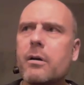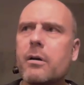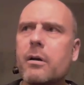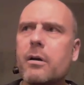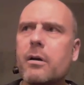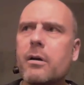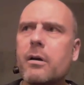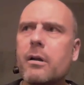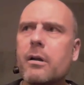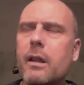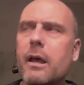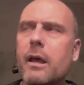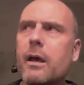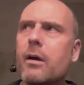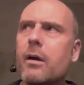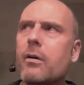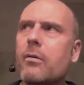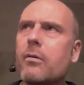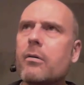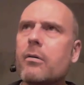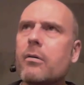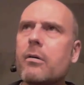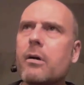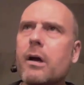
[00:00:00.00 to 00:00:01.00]

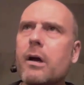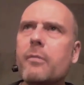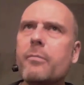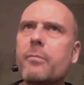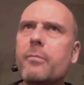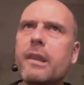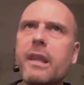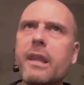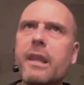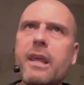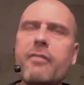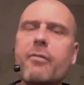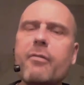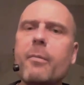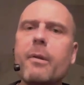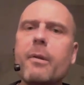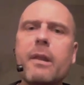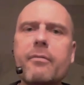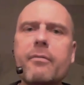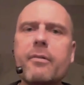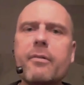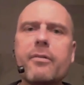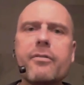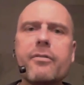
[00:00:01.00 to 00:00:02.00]
allow unbelievable
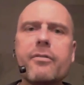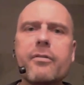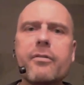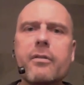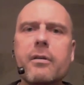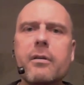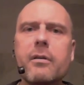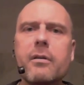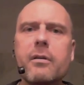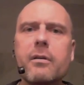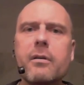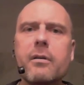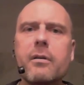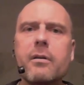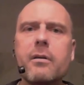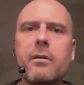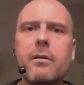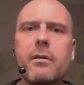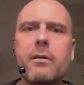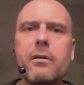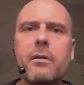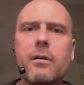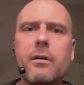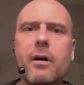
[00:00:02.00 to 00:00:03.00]
levels
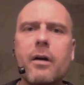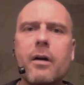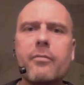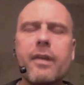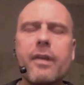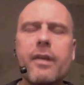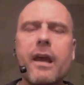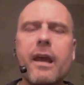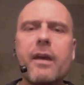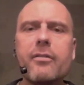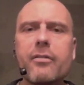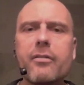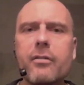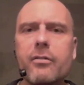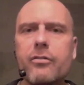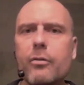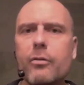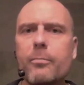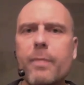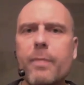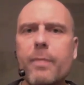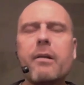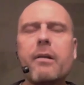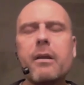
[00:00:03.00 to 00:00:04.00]
of debt to
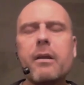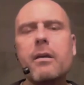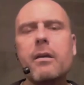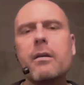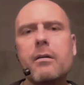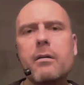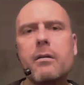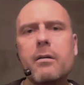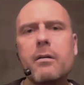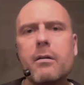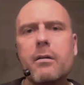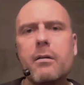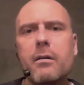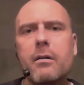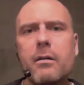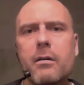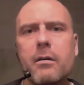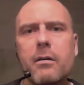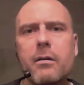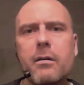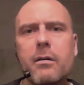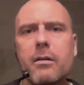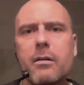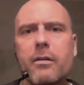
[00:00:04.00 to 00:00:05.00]
bury
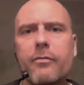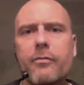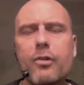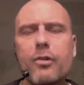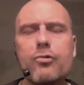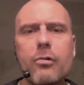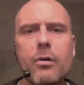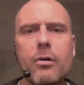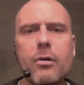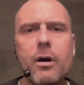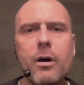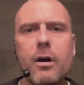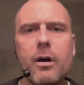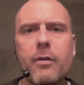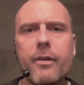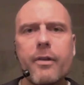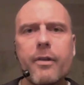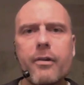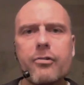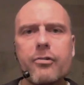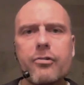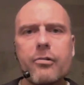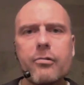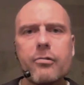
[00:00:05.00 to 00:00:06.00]
the future of their
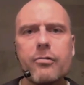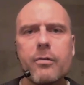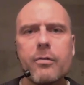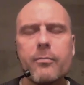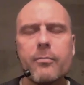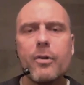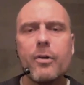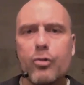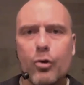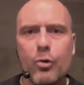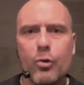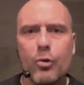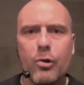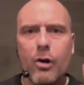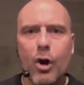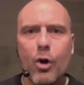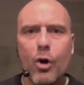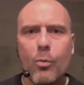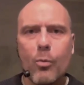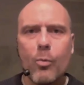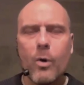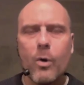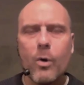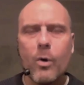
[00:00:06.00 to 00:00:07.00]
children. Do your
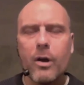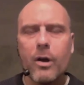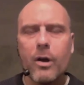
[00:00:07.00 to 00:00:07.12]
homework.